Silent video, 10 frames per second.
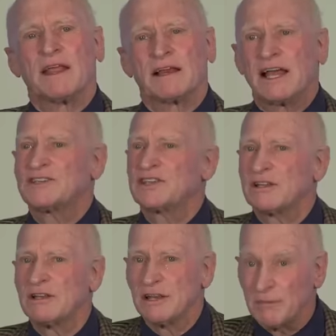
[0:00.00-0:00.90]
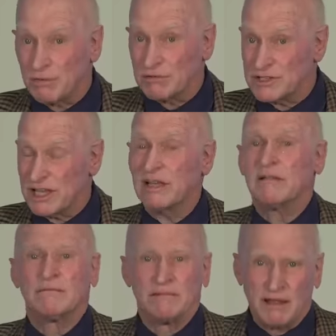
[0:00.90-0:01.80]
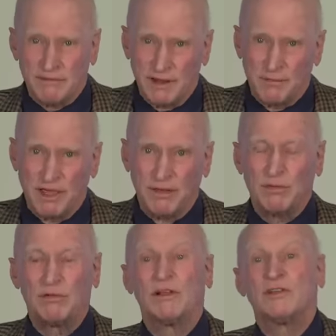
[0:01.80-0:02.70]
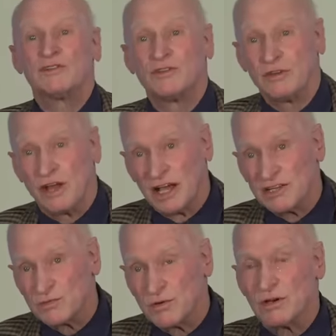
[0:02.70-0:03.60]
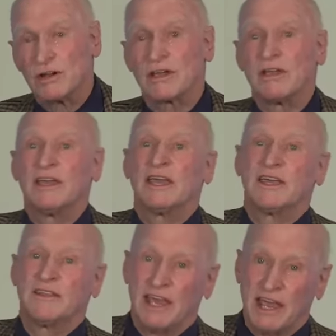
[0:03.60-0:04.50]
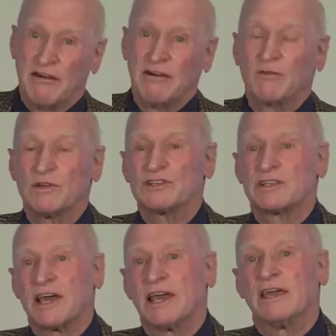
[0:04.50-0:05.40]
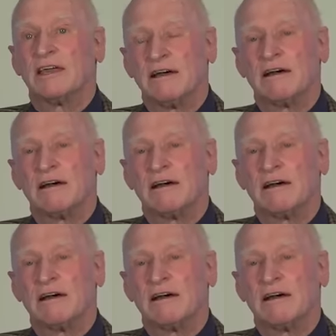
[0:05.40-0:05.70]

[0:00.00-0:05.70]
classical liberals there, lovely people, do nice work in the area in which they